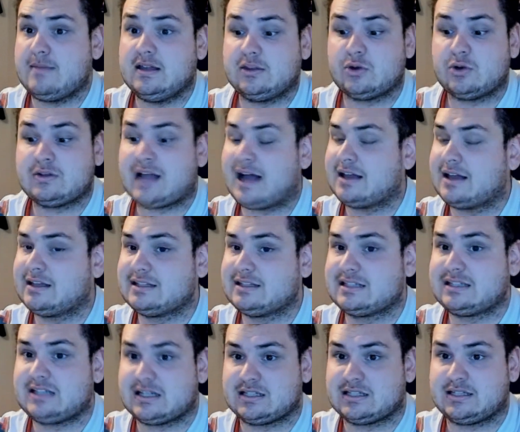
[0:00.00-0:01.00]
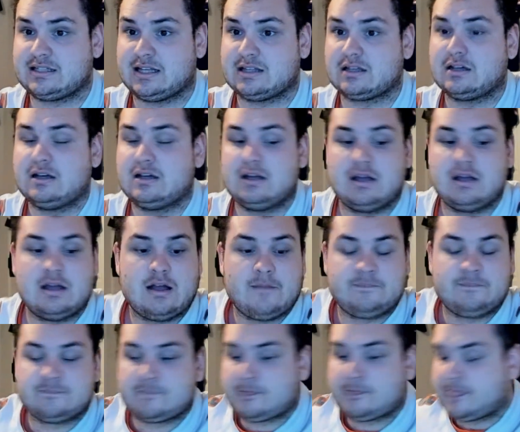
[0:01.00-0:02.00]
they're not consistent.
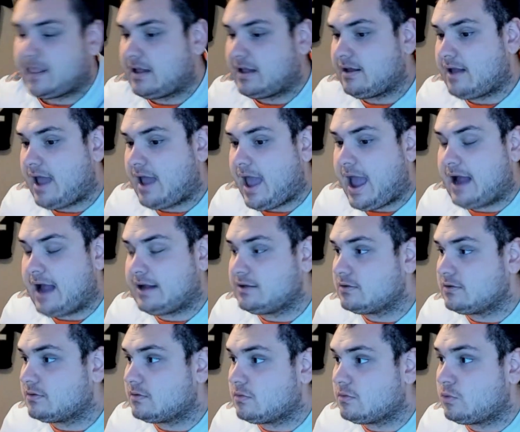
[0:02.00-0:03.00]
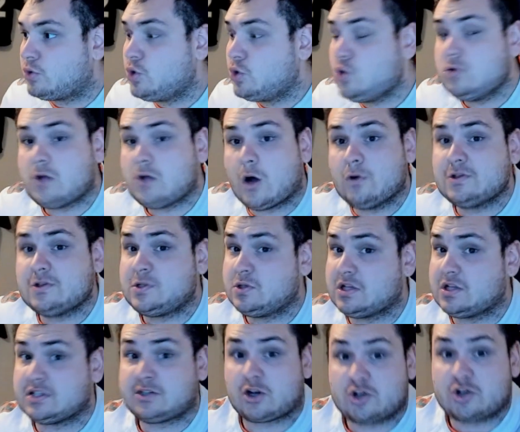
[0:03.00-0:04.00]
And who knows who
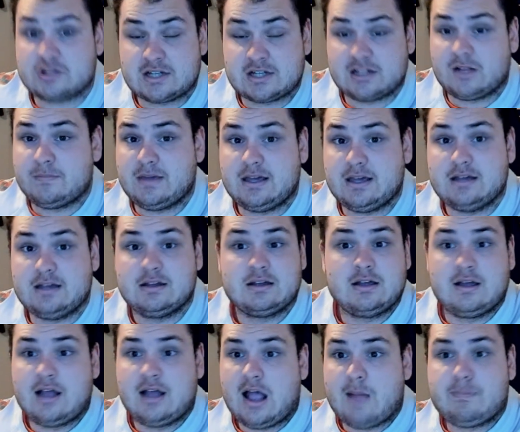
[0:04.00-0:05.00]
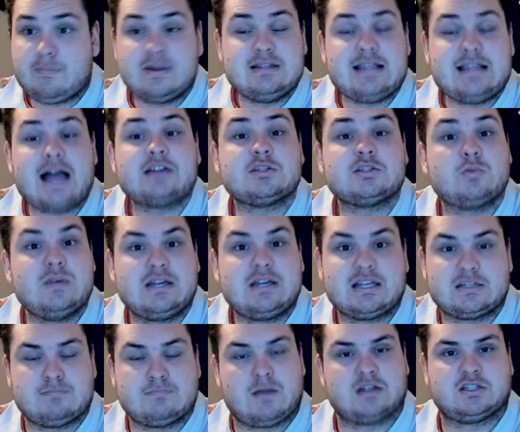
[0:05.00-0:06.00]
the starter is going to be? But next week
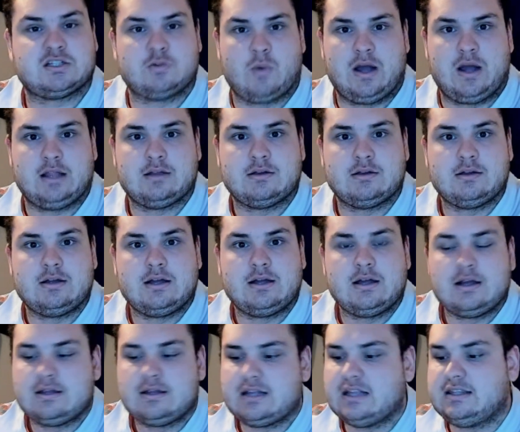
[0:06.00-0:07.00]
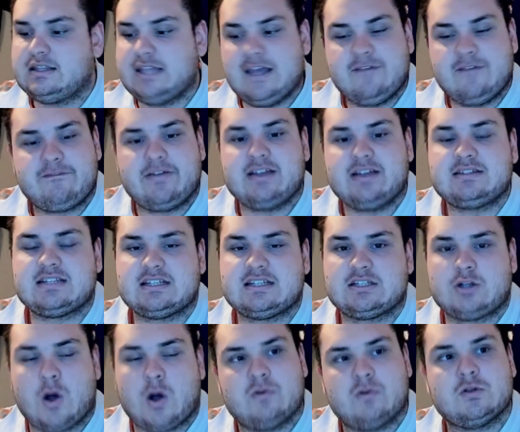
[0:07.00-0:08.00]
is must win. The defense is
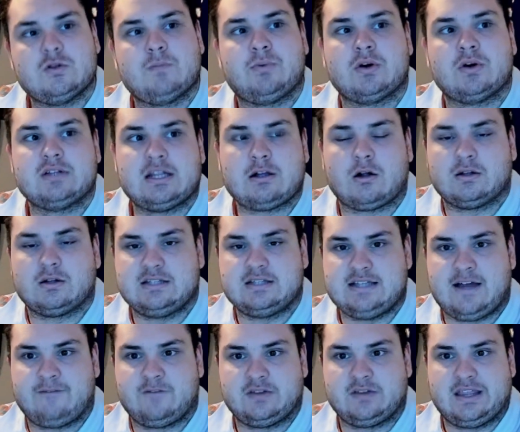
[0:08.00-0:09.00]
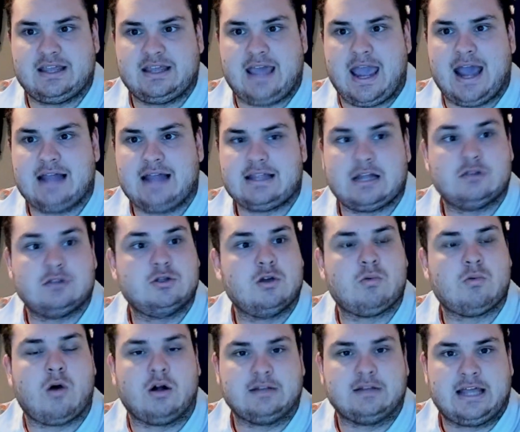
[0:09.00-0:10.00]
going to put in all the effort they can and
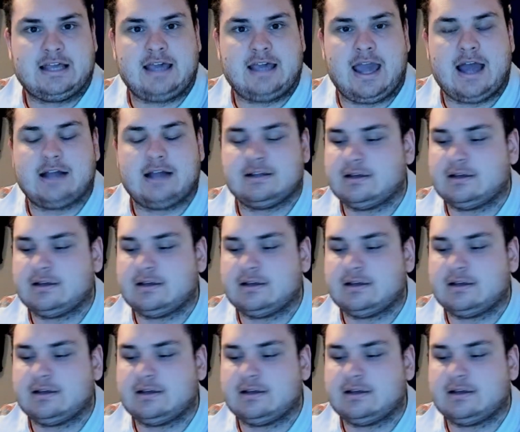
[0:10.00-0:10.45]
do all they can.